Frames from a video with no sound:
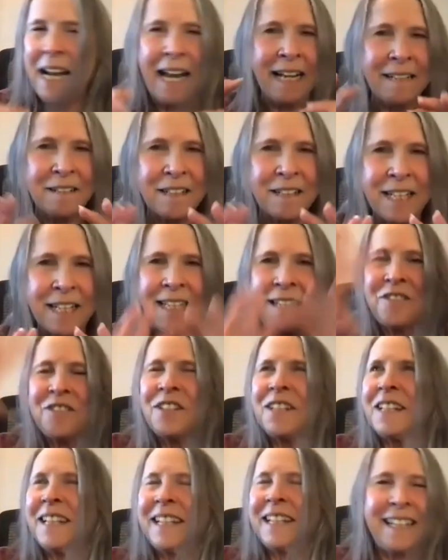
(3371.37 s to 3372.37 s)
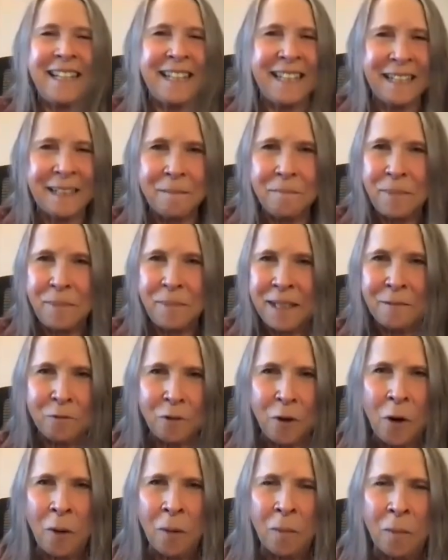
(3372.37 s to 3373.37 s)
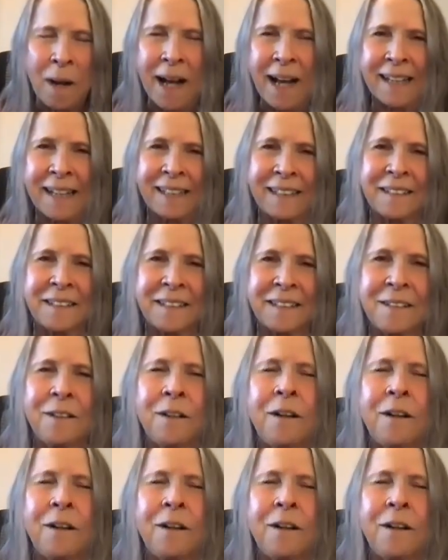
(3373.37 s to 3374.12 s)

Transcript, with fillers: and teaching it and being role models.